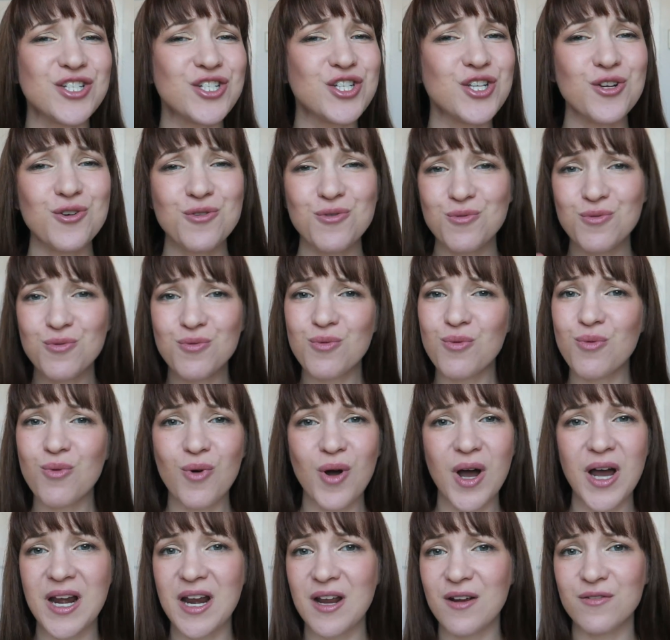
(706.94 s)
Do
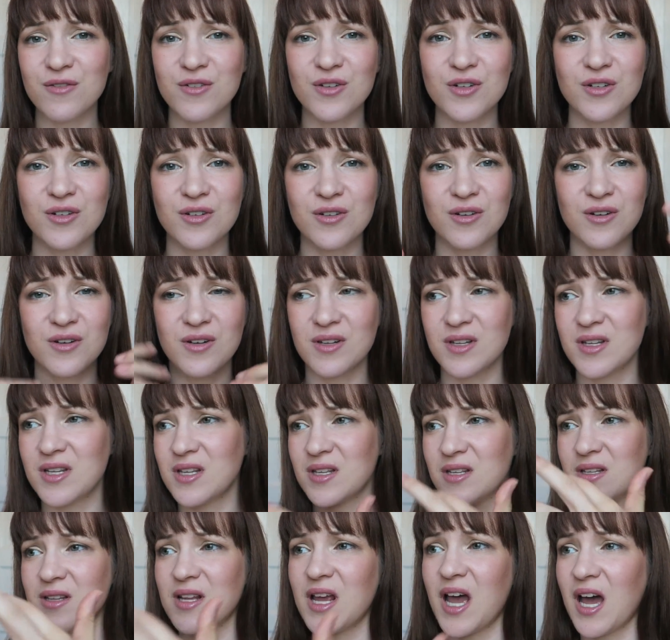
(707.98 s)
whatever,
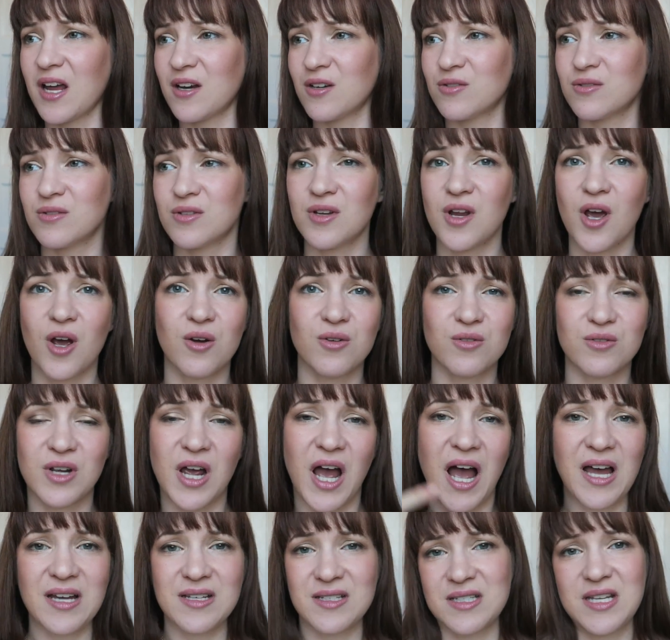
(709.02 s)
I don't know,
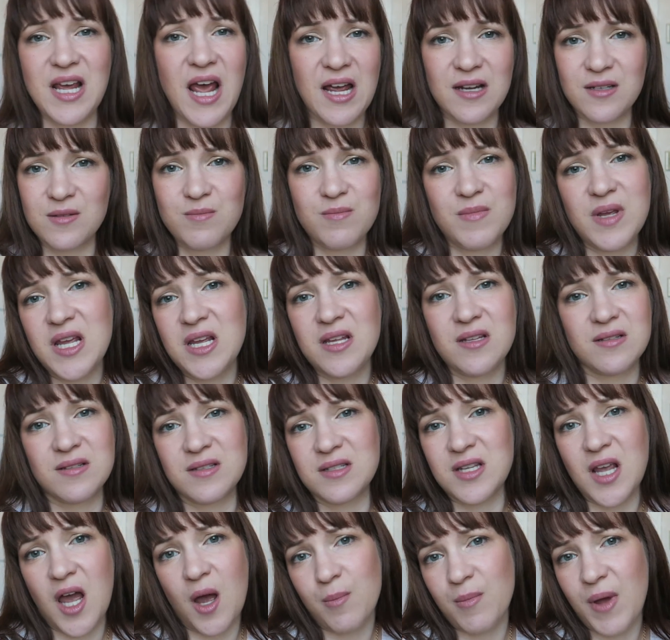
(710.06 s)
contact me
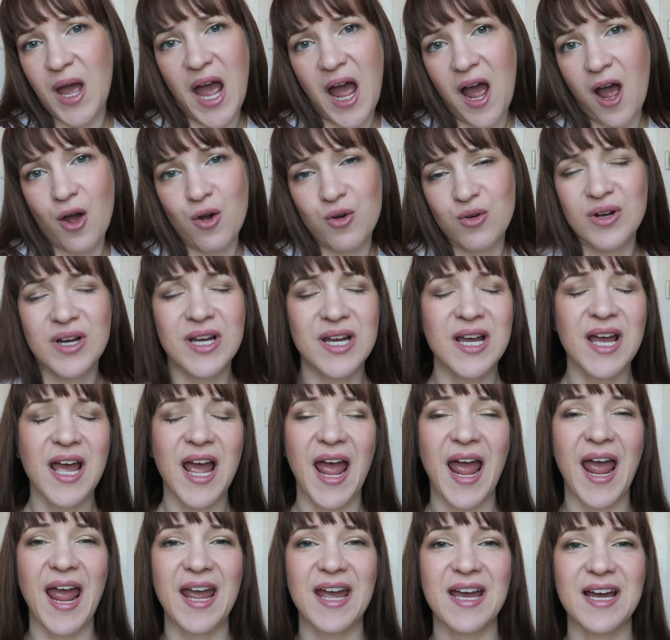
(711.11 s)
somehow,
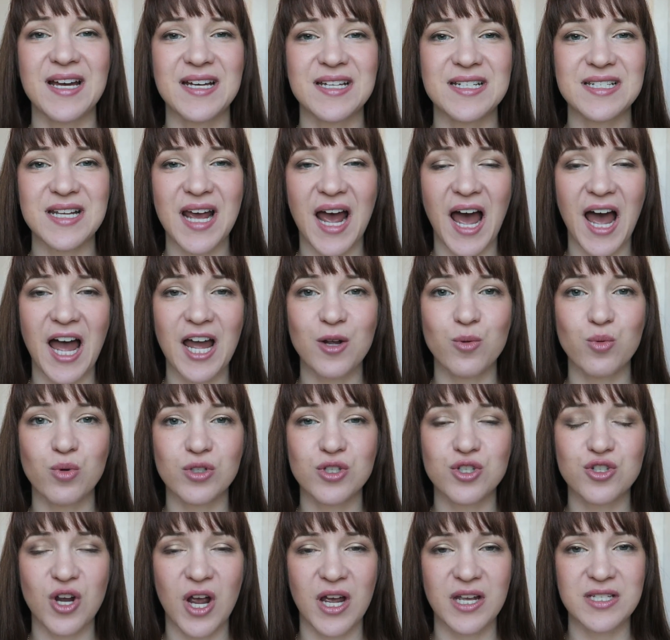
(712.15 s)
and I
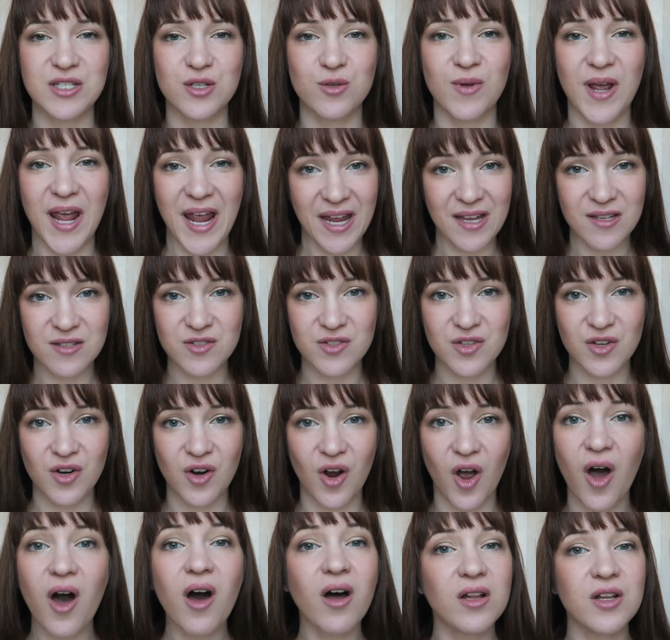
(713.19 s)
will try to
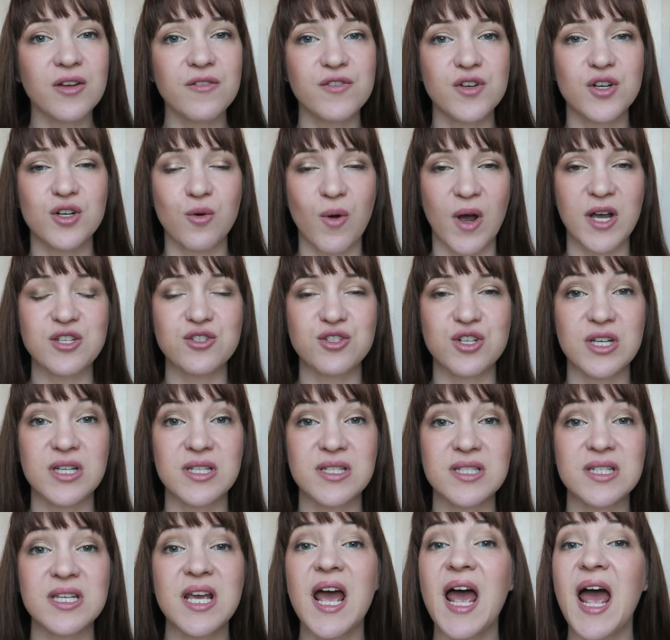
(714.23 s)
answer all of your
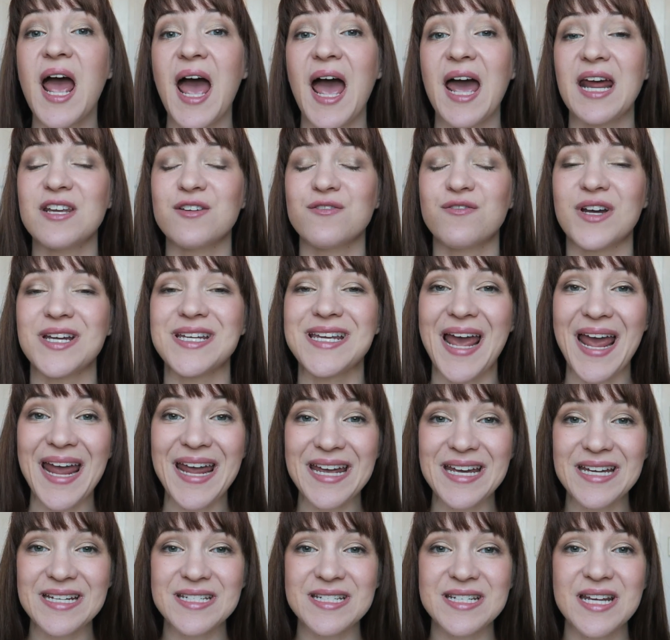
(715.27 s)
questions. And if I
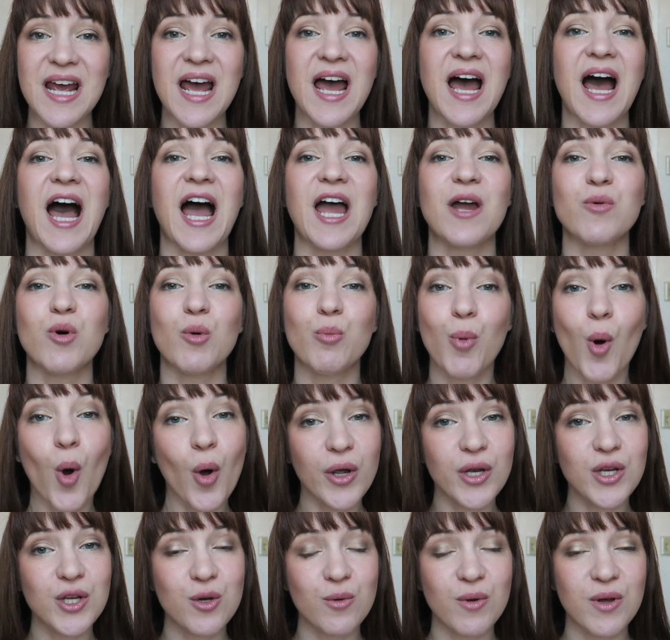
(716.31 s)
can't, I will
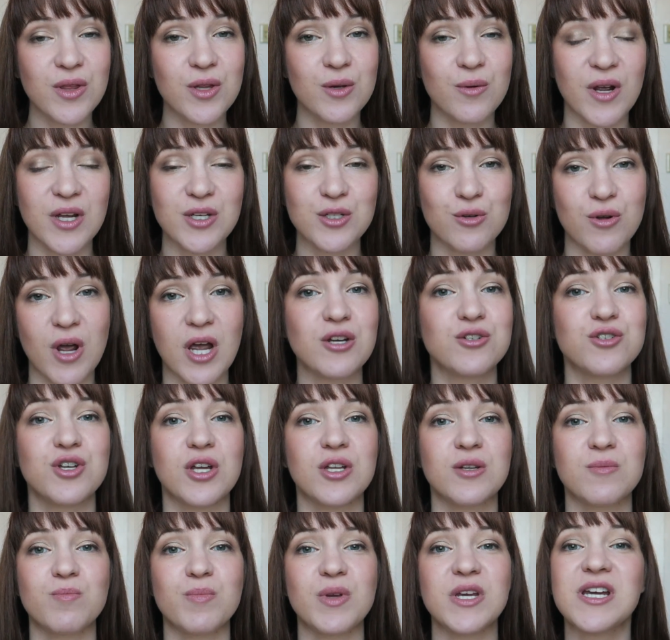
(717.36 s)
point you in the right
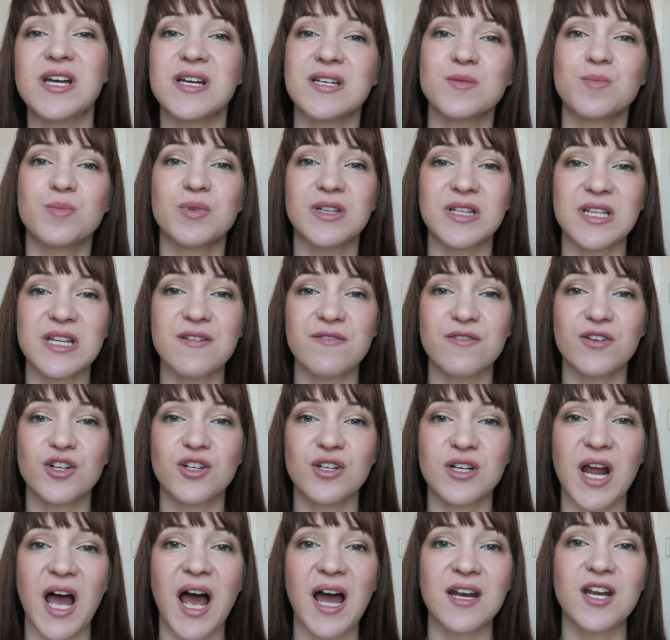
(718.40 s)
direction, because believe it
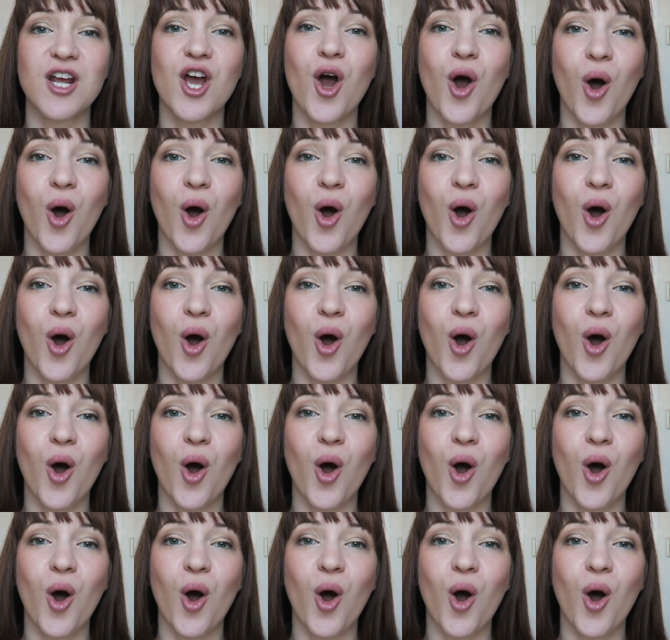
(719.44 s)
or not,